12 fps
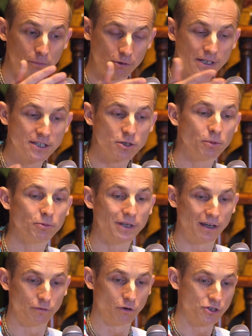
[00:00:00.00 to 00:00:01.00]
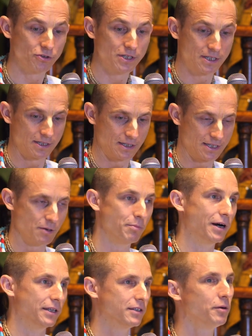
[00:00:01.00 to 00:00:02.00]
principle we have also is
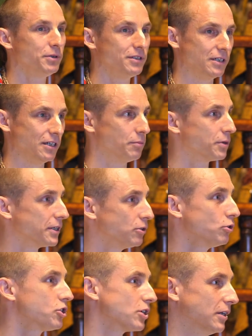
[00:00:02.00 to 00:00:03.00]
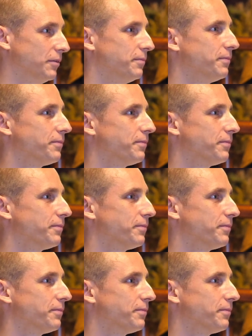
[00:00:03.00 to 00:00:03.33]
sambandha abhideya prayojana.